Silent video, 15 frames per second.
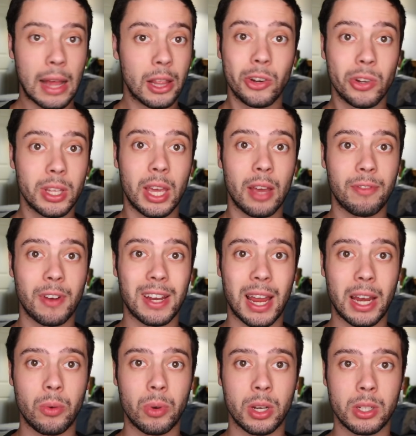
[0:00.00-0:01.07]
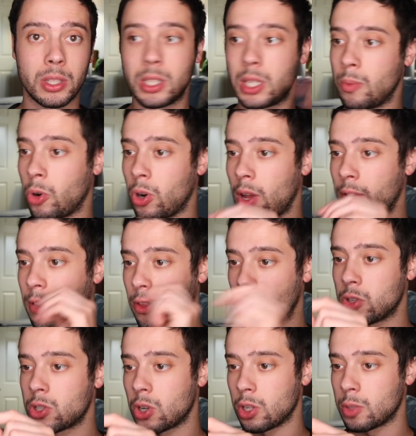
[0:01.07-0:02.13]
I literally can't find anyone in East Timor. I found
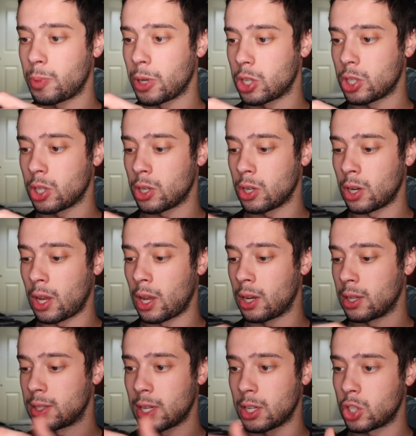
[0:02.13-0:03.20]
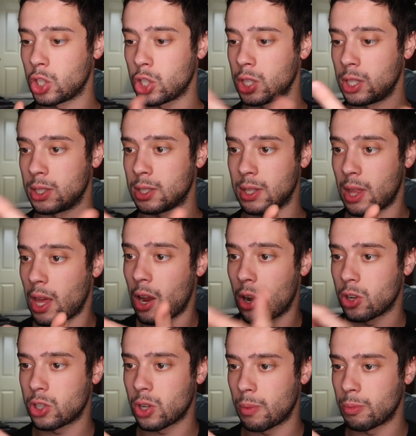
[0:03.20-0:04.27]
this girl's picture and it says she's
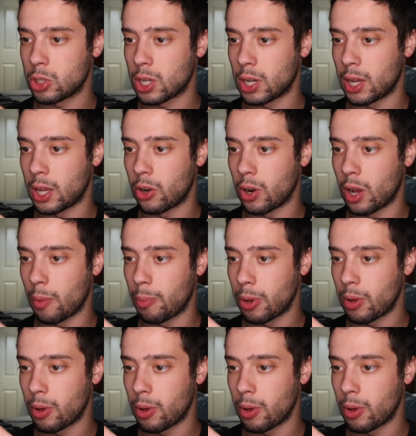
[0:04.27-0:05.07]
there, so I'm just gonna hit her up.